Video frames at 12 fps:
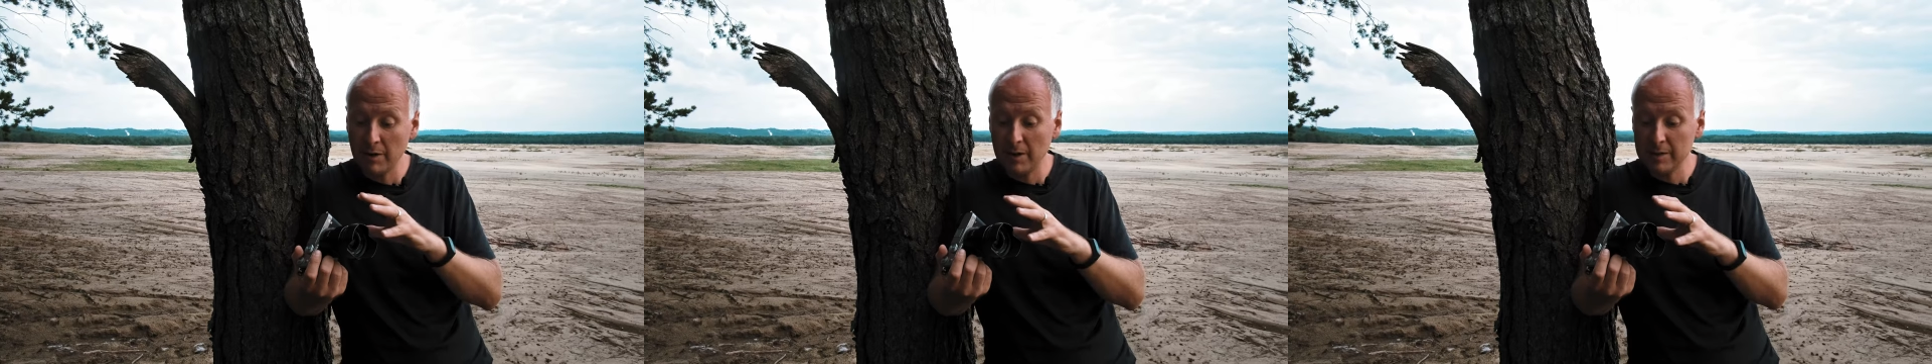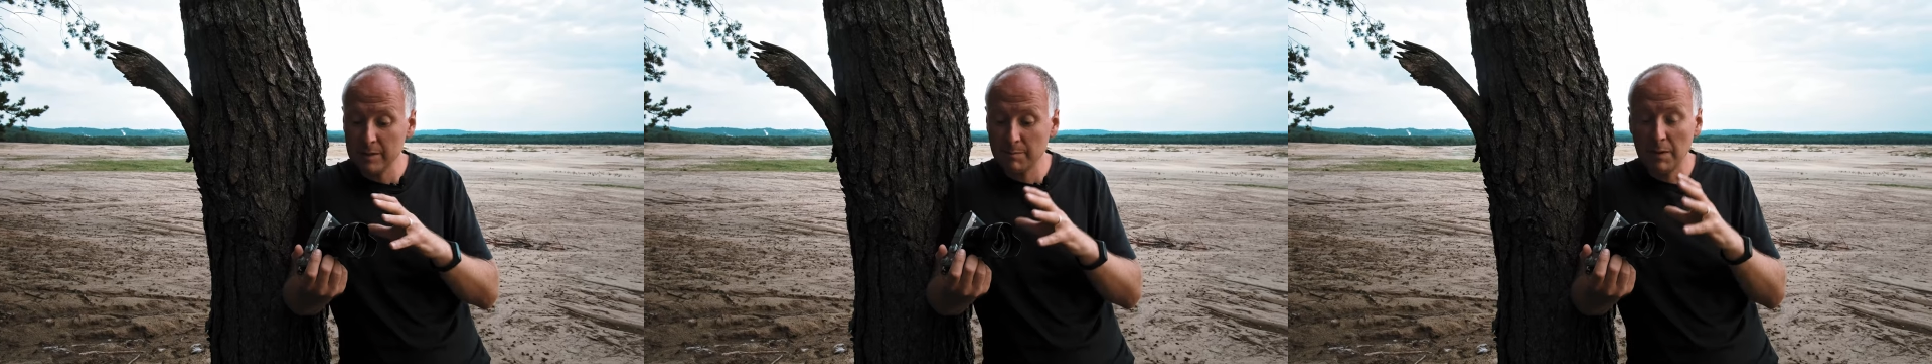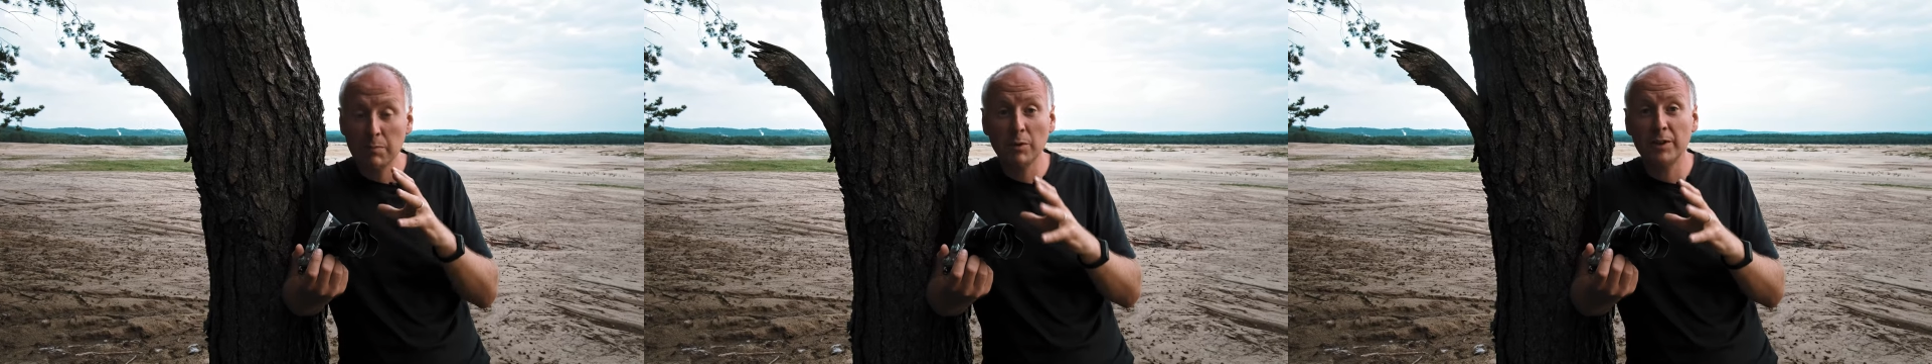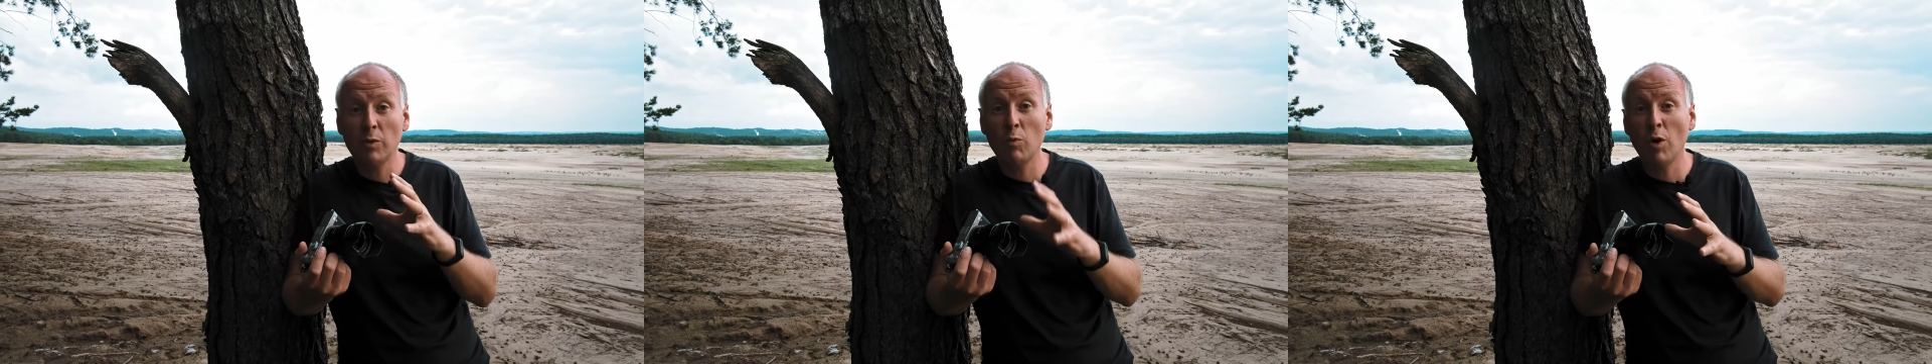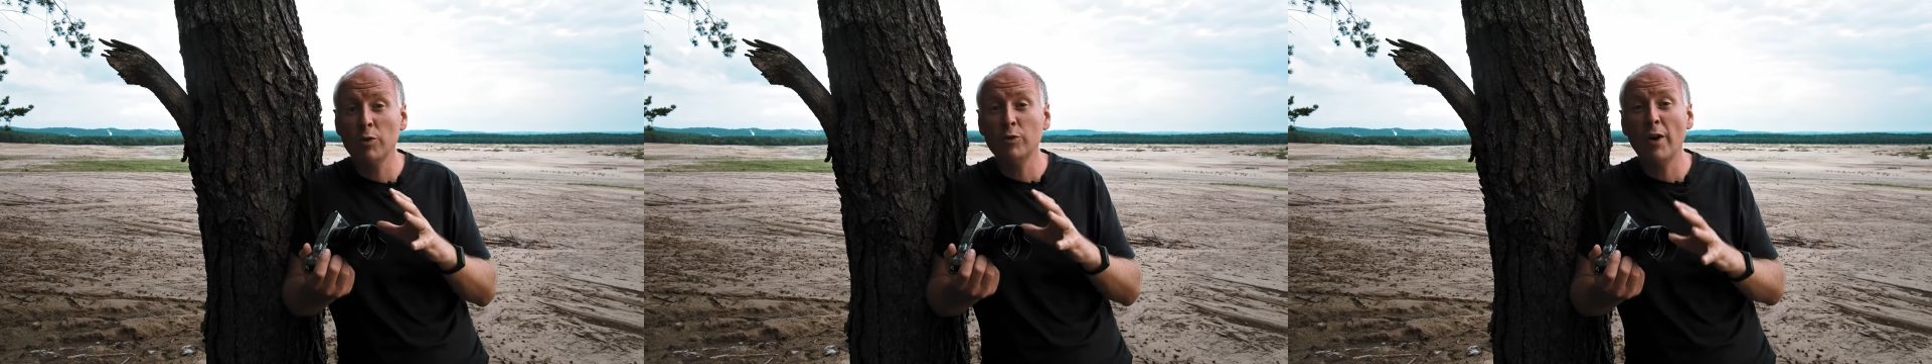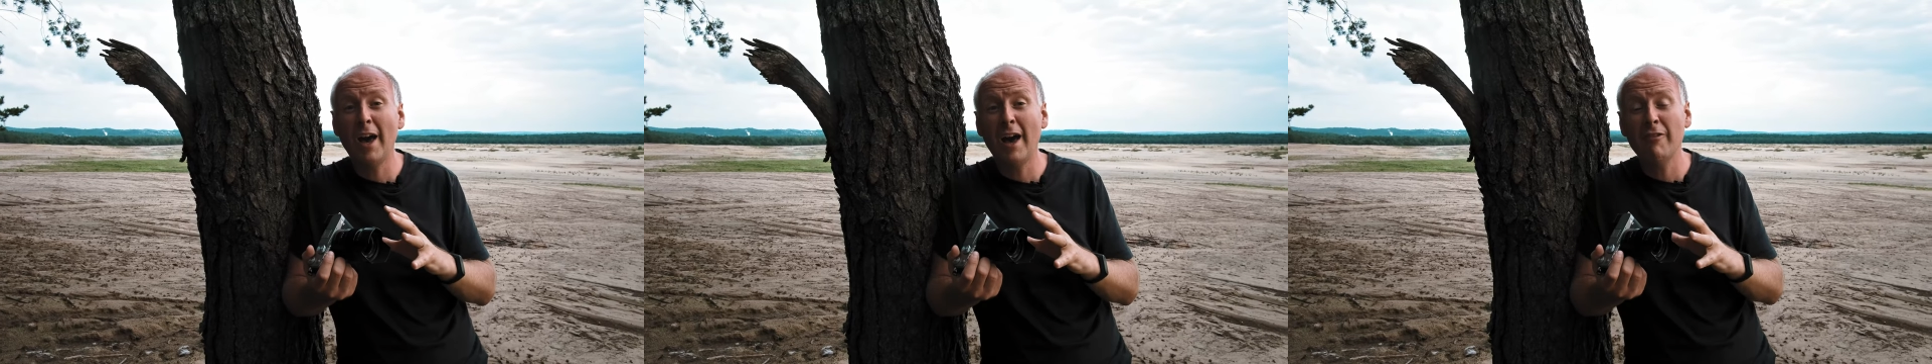is people that want to
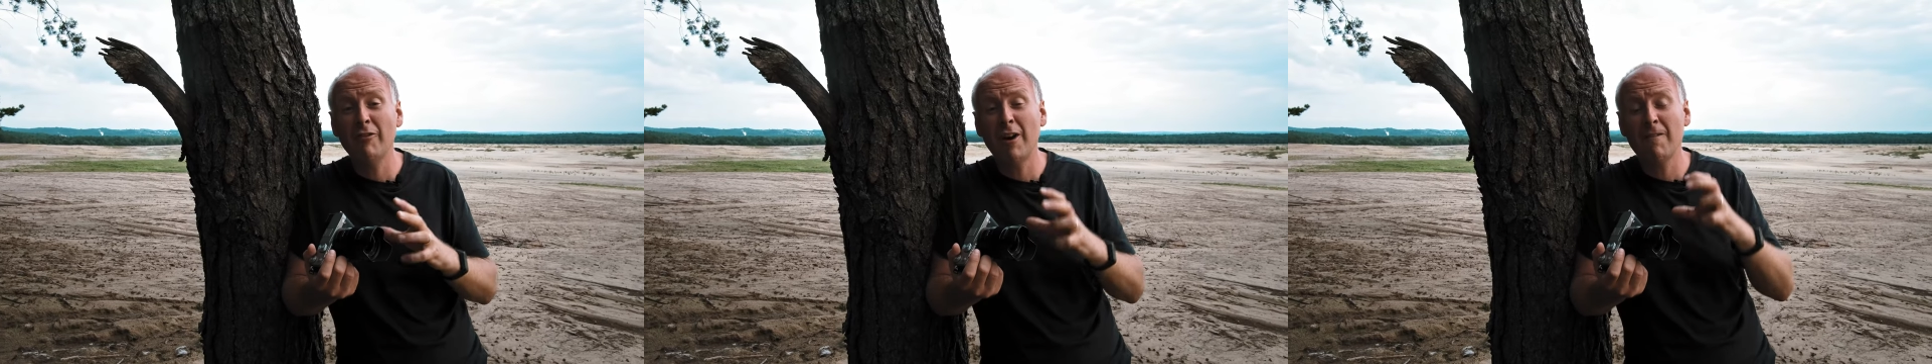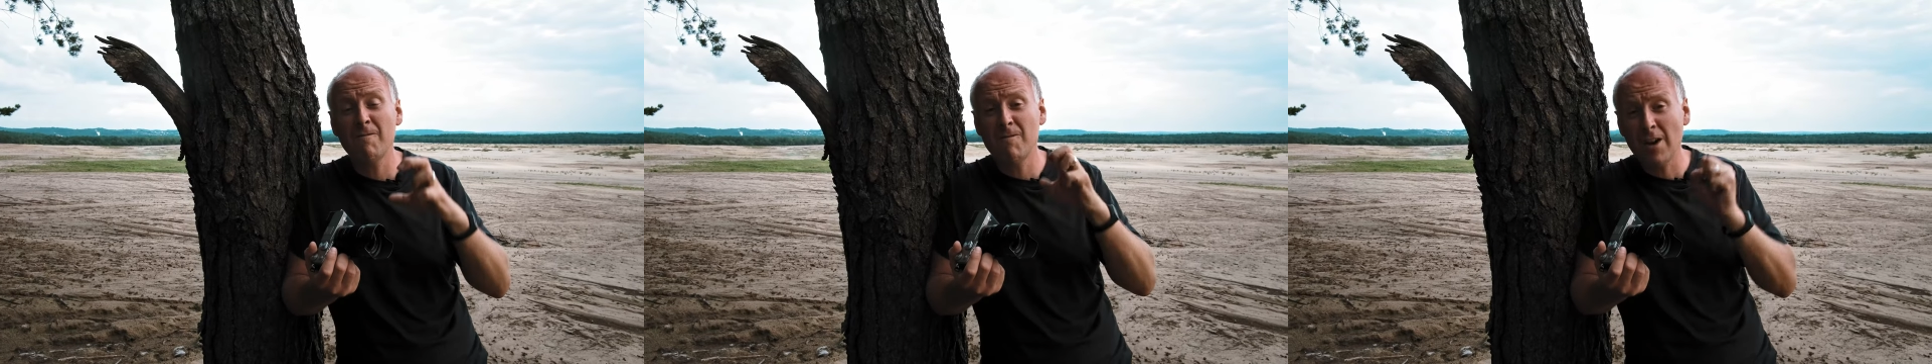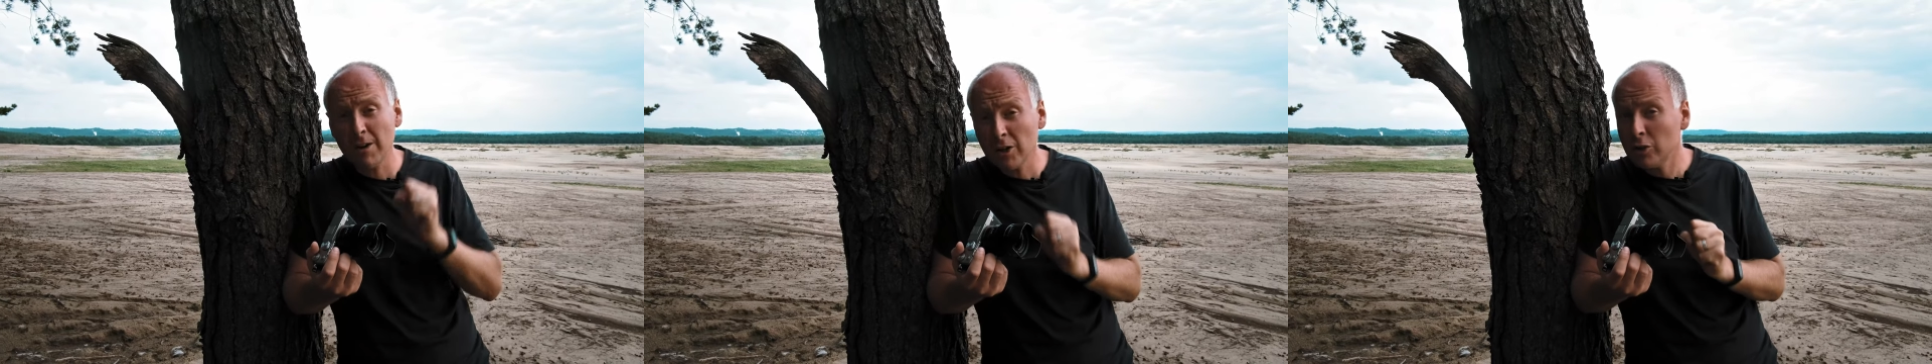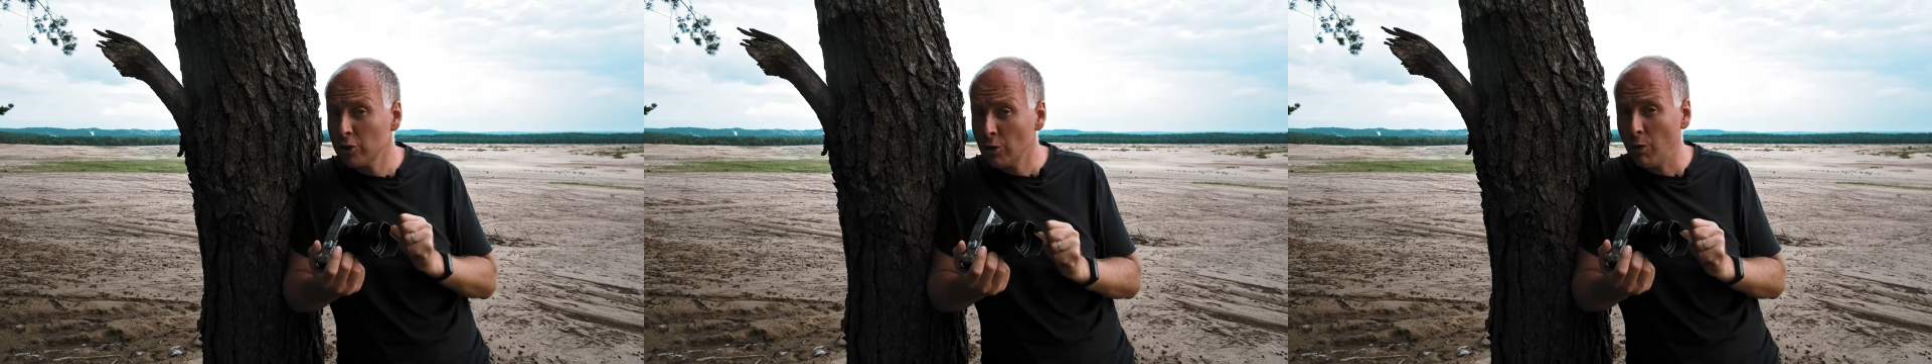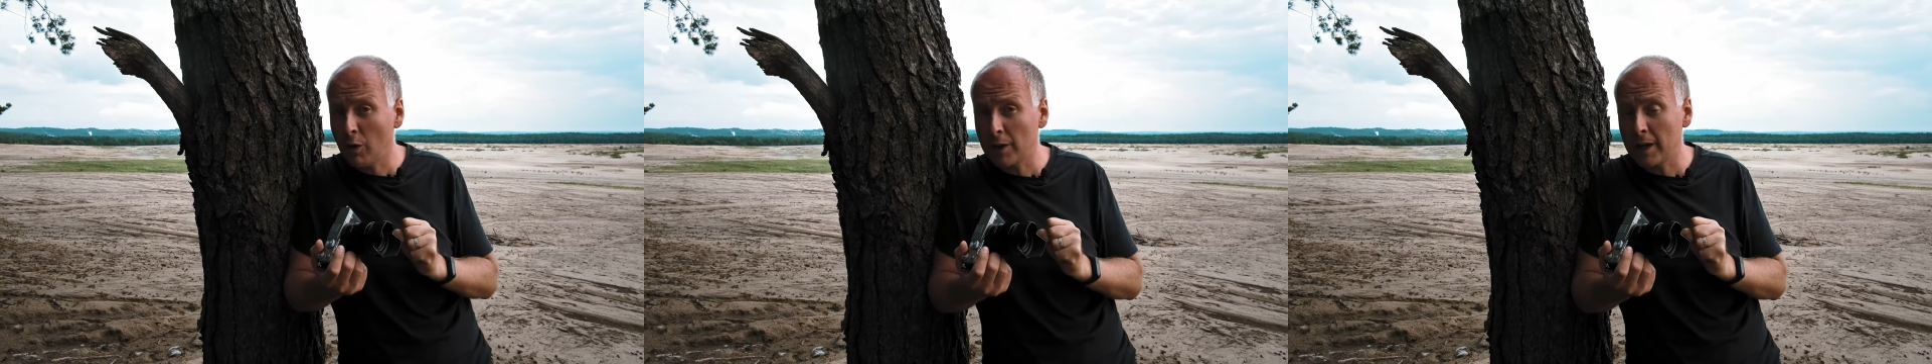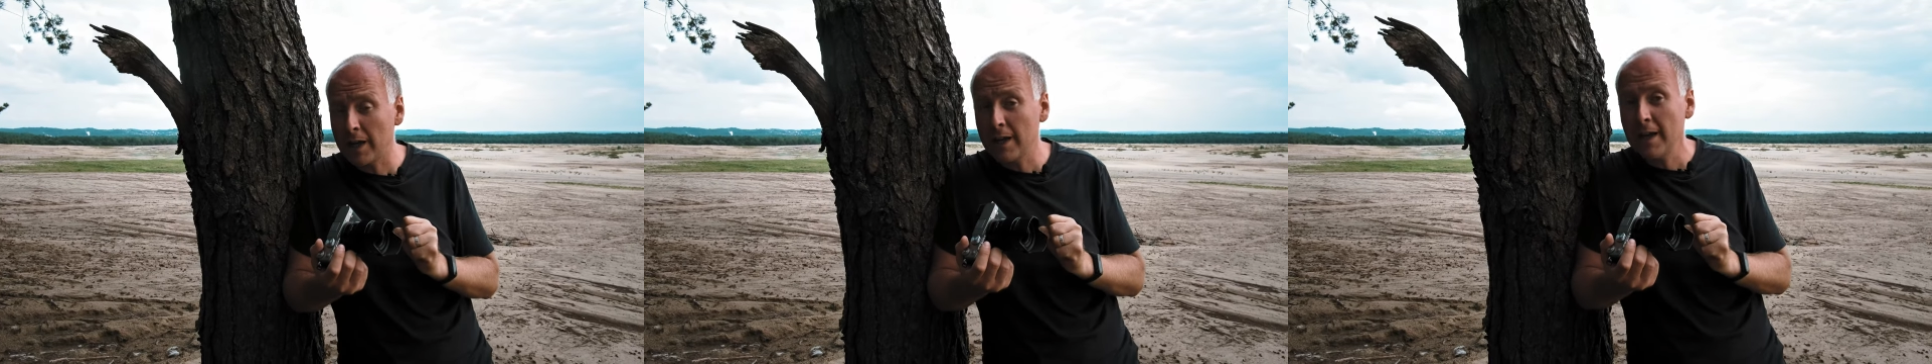have a very good
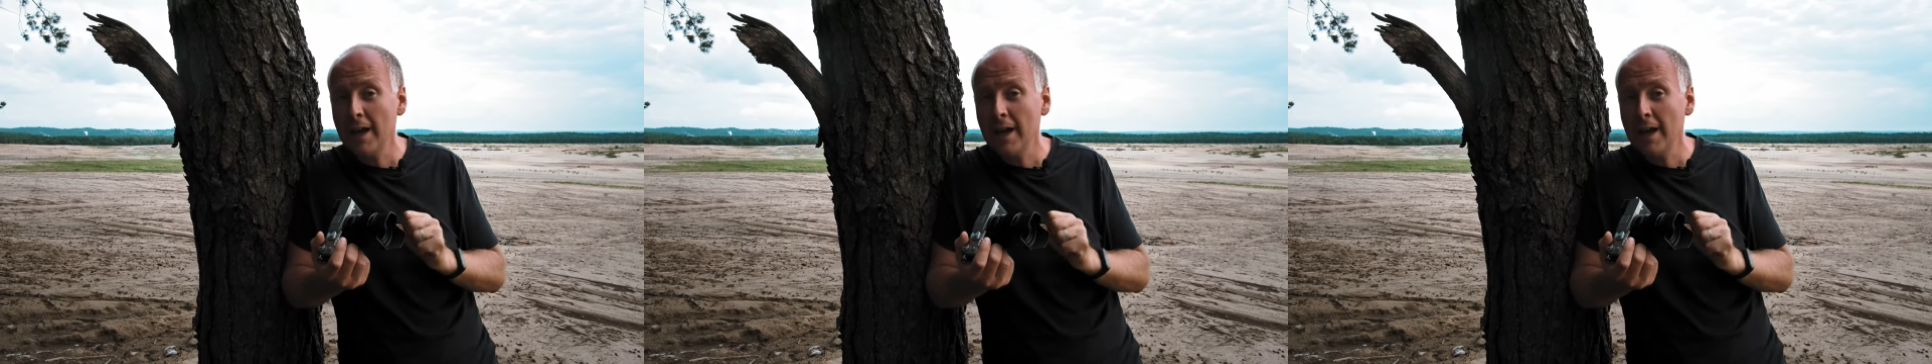quality